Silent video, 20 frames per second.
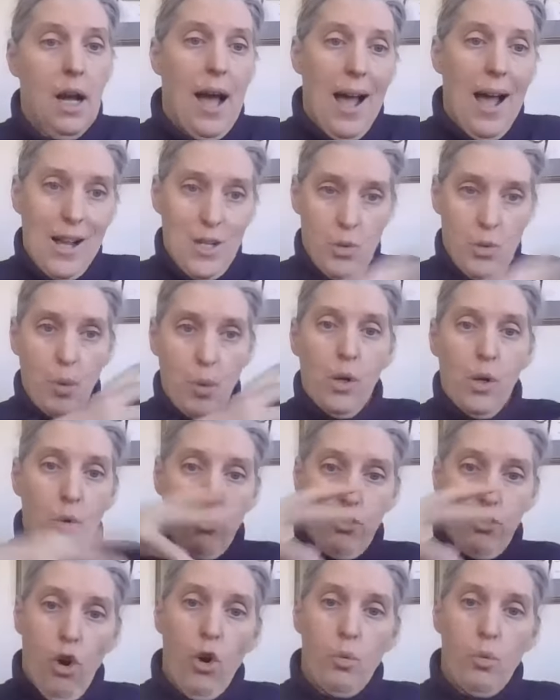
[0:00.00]
As we go
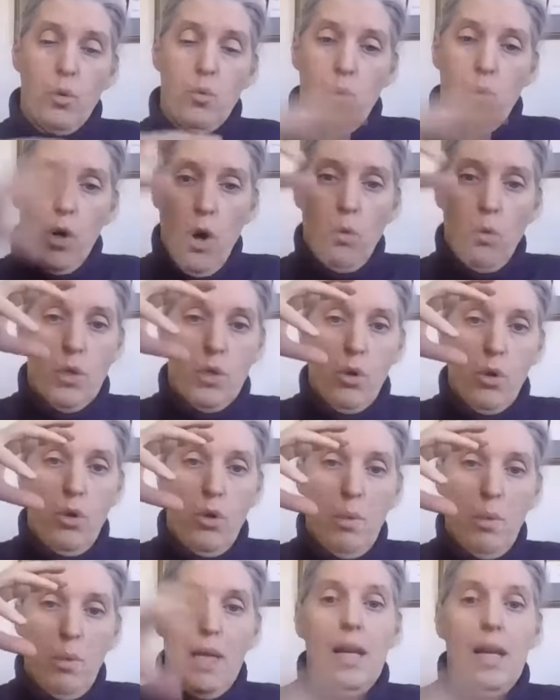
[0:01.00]
forward, we're always going to
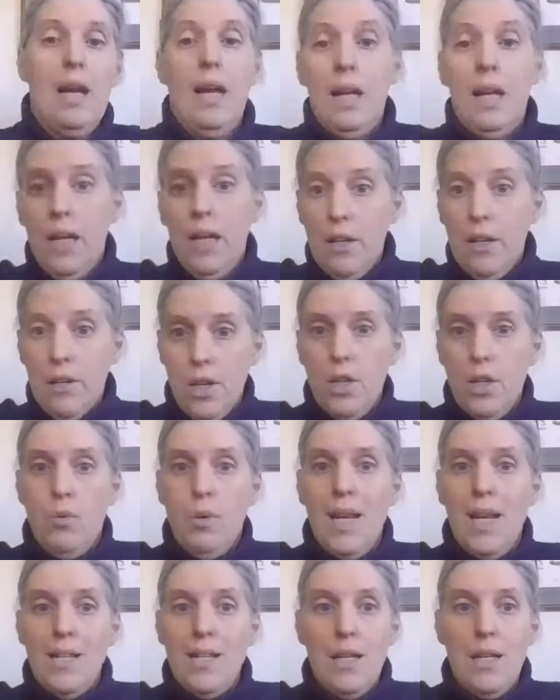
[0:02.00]
be, here's a new
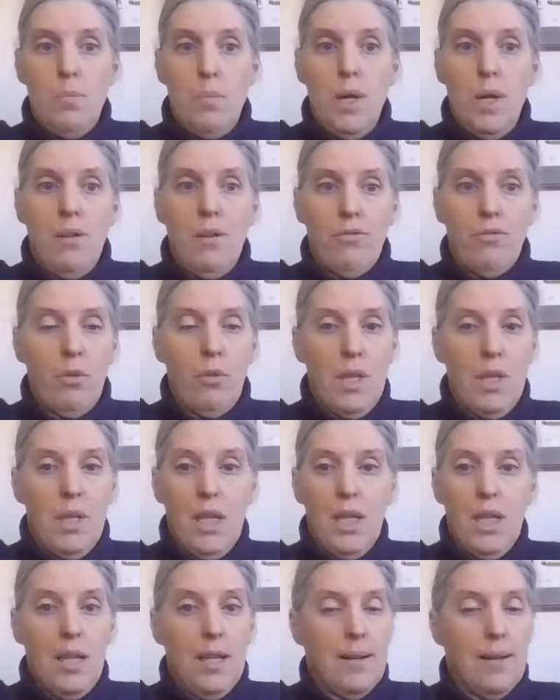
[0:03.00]
ATP from
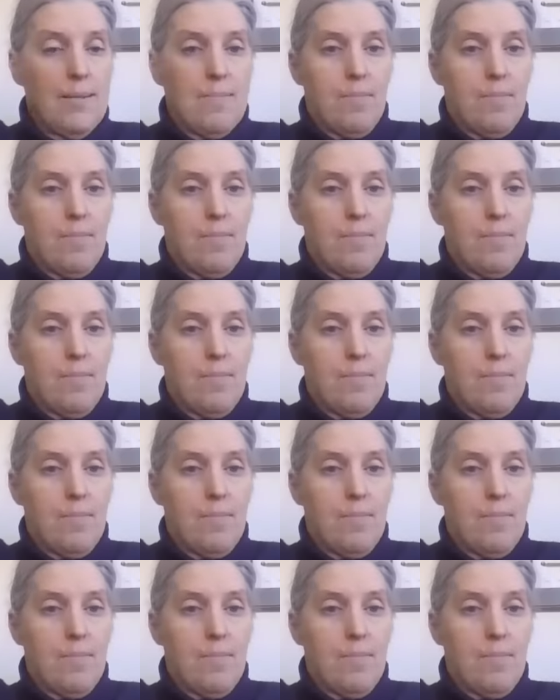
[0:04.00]
the